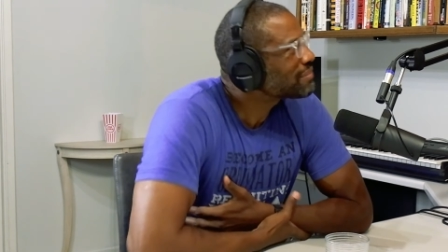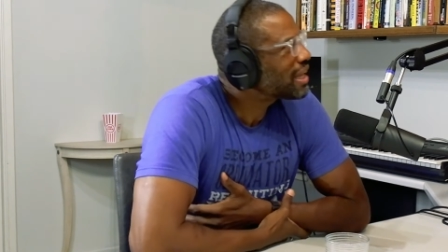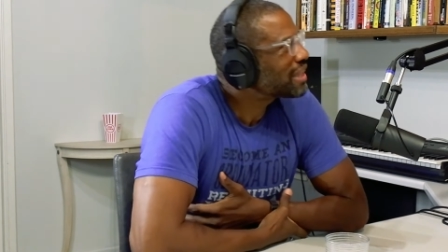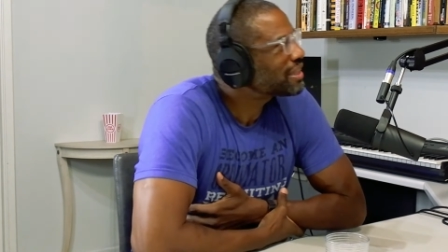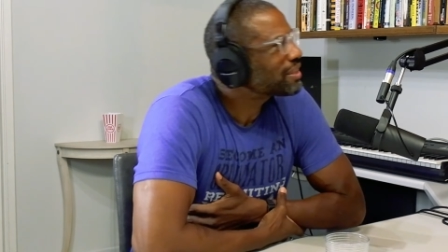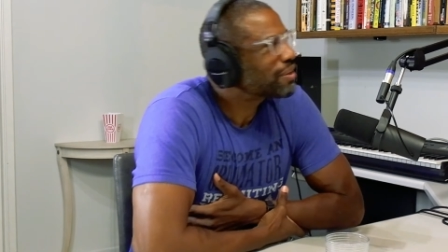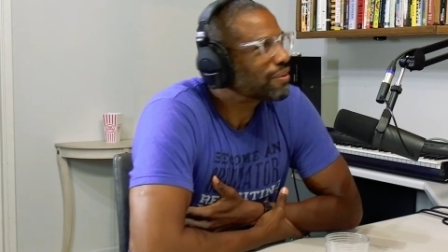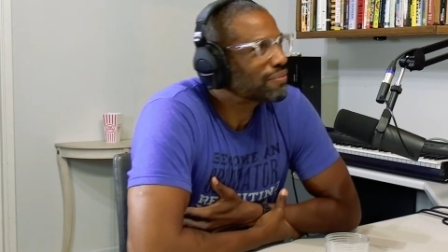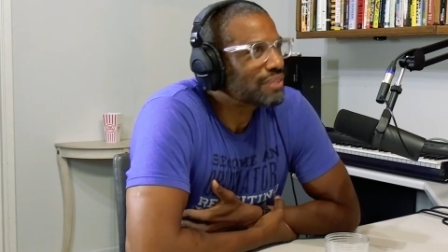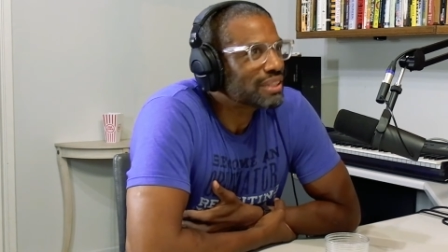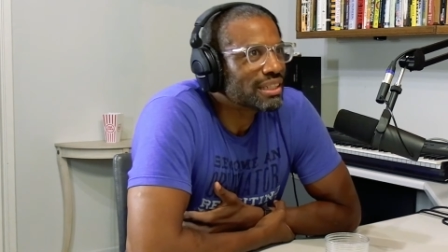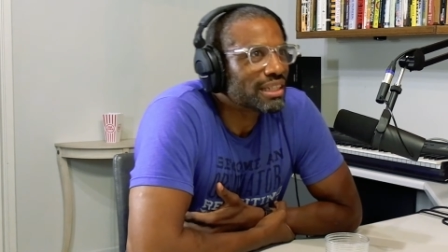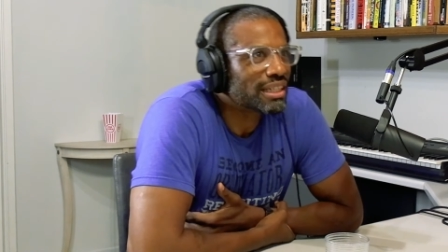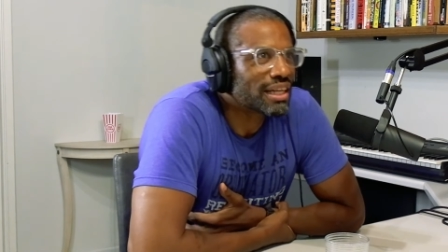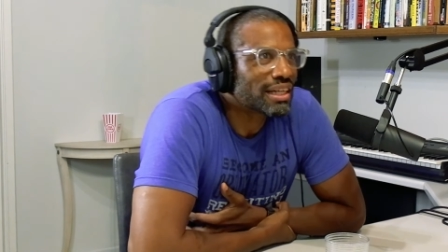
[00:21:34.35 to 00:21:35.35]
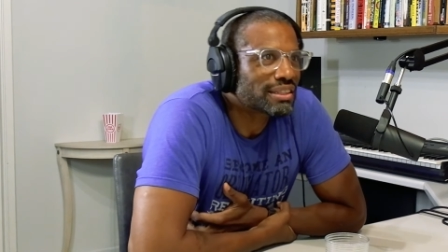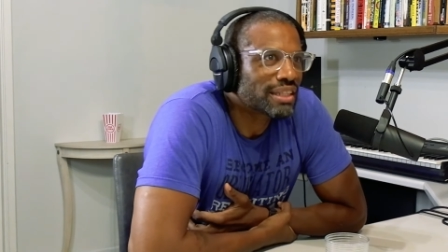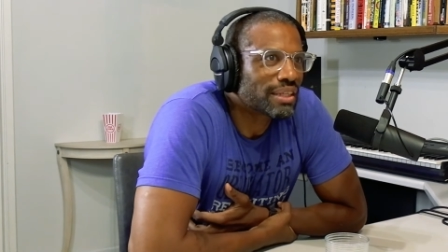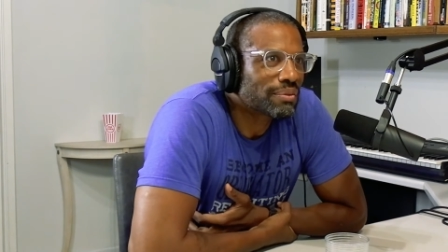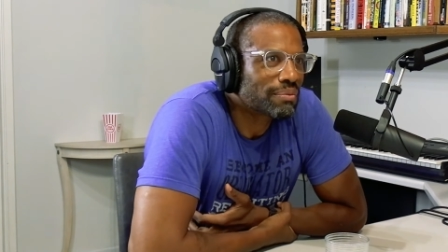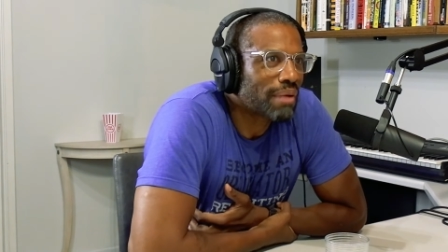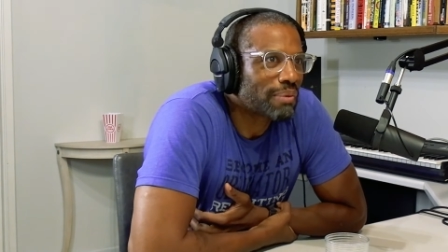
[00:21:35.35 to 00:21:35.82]
I think coffee, and I
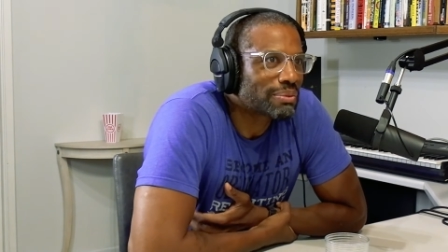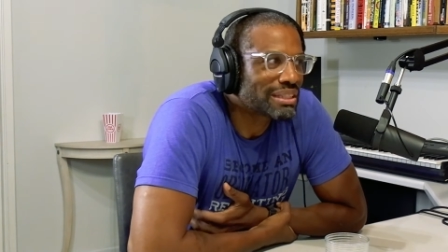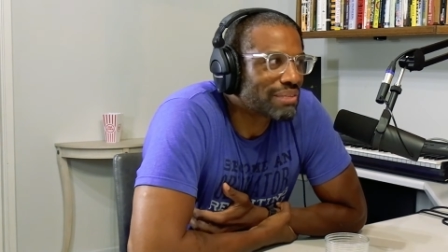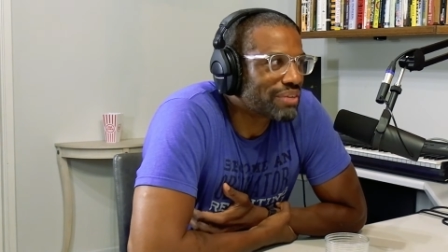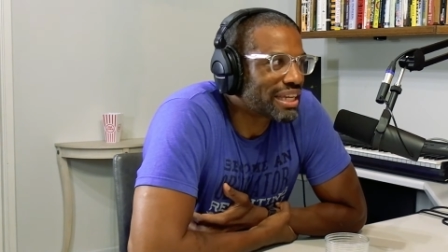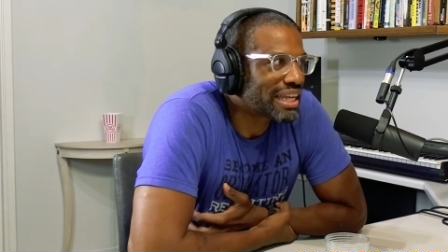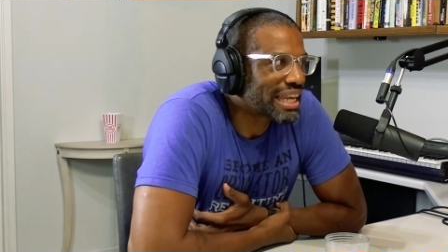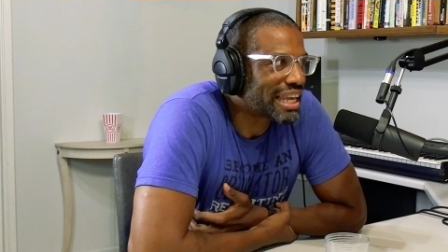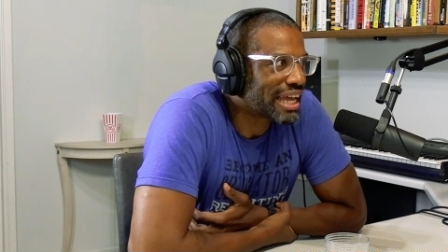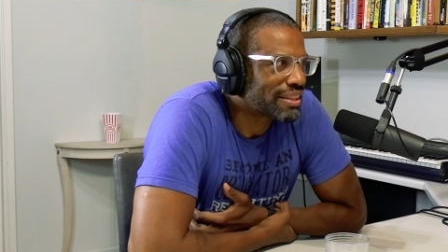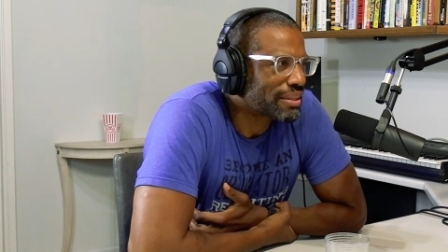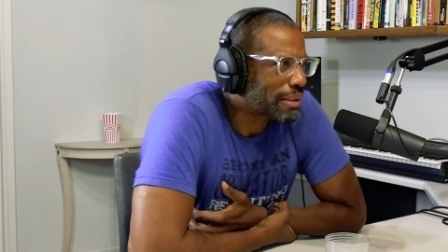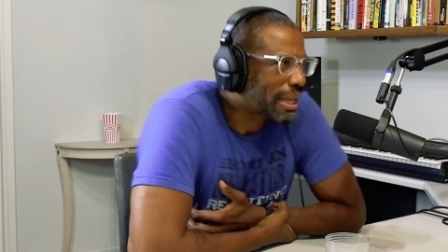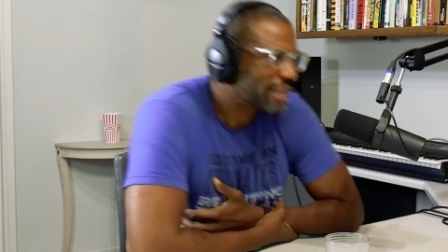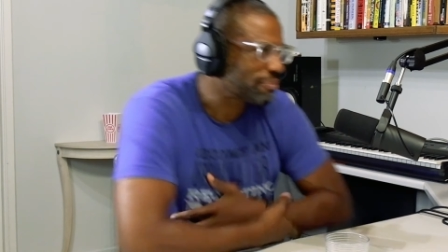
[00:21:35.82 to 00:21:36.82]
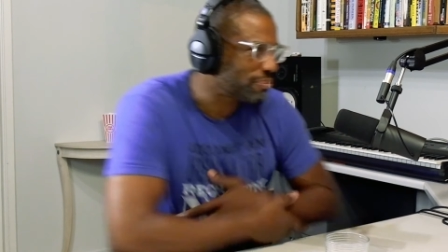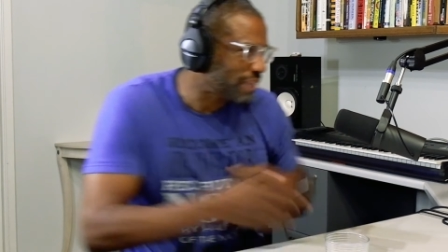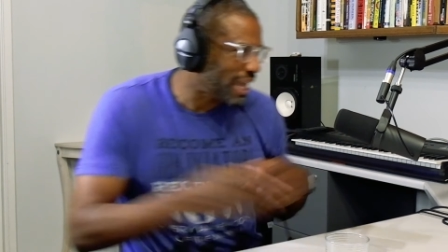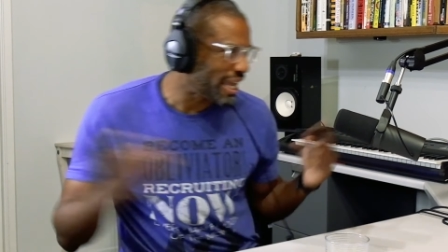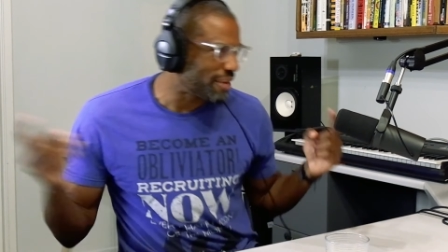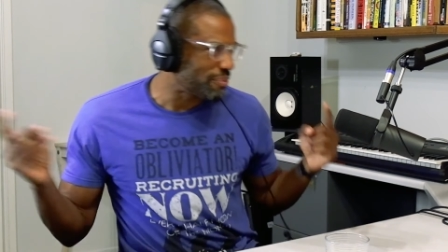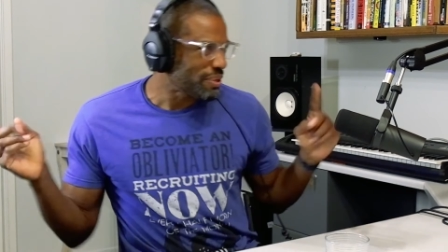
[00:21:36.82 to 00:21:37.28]
told them I was living in LA, and they're like,
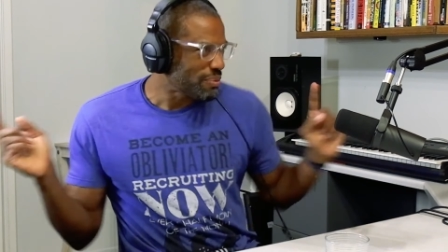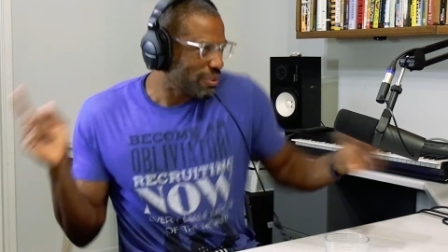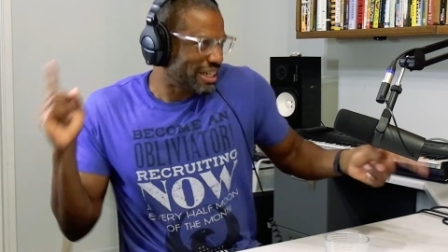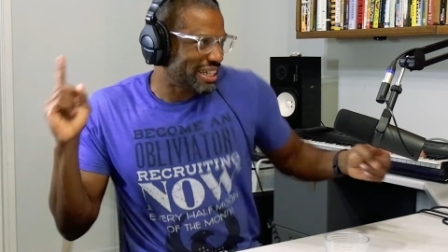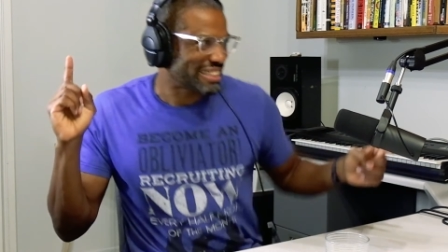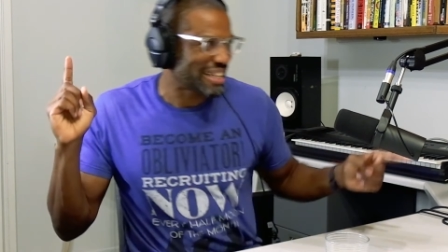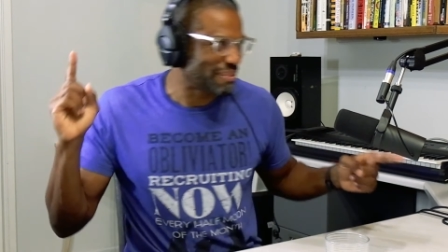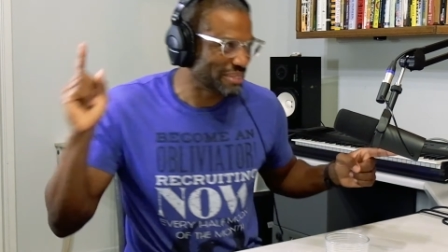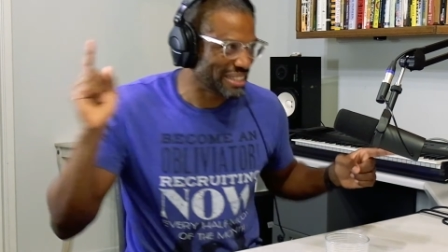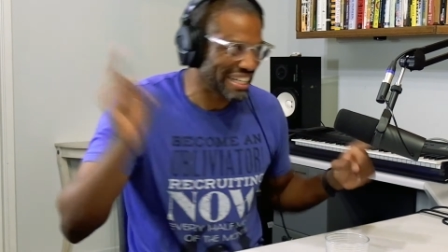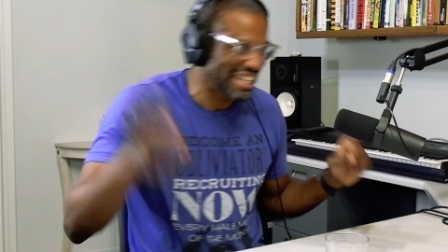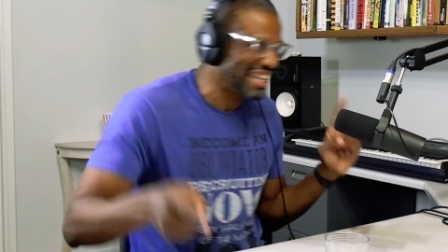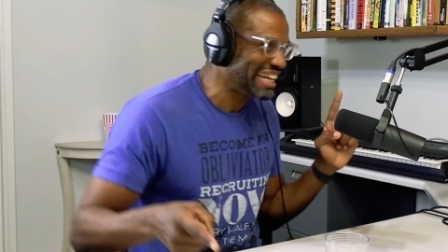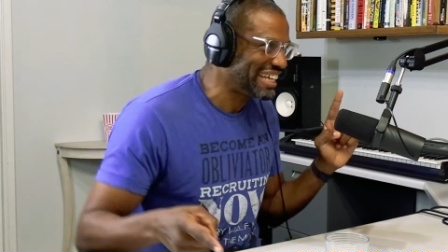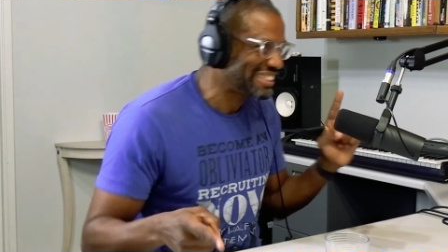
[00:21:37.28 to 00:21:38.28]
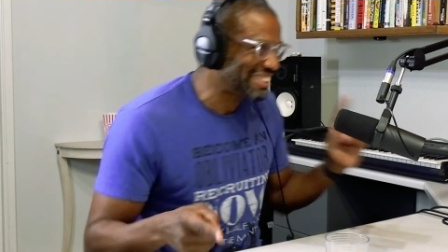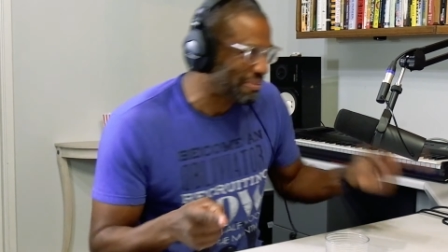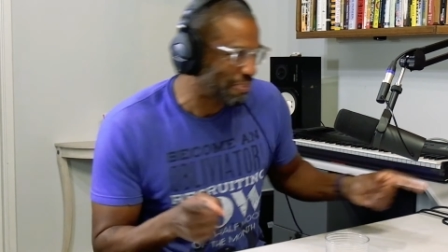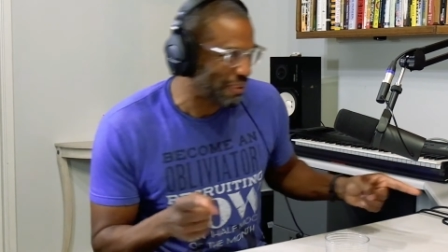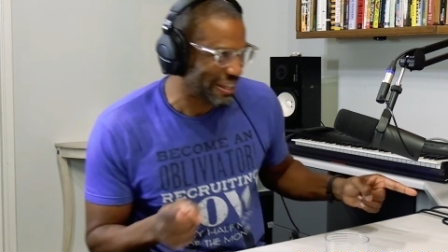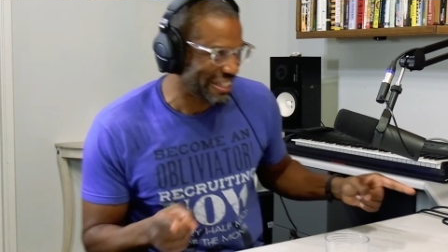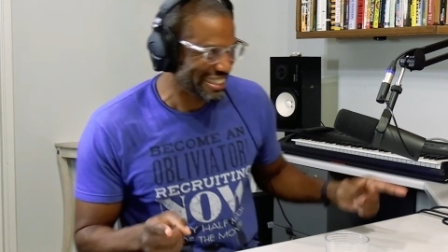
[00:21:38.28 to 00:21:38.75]
"Hey, we wanted to come to LA at
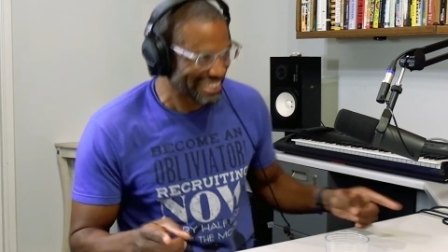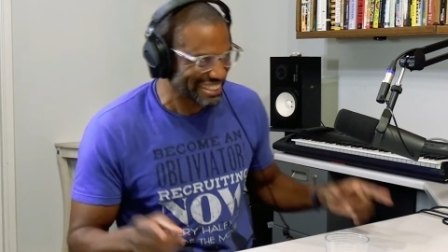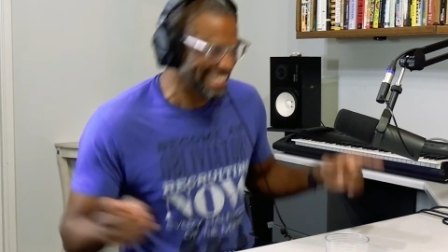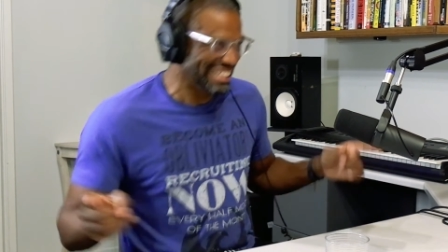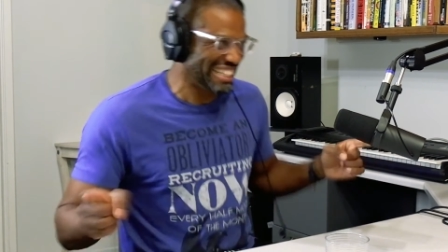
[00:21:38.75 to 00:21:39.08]
some point."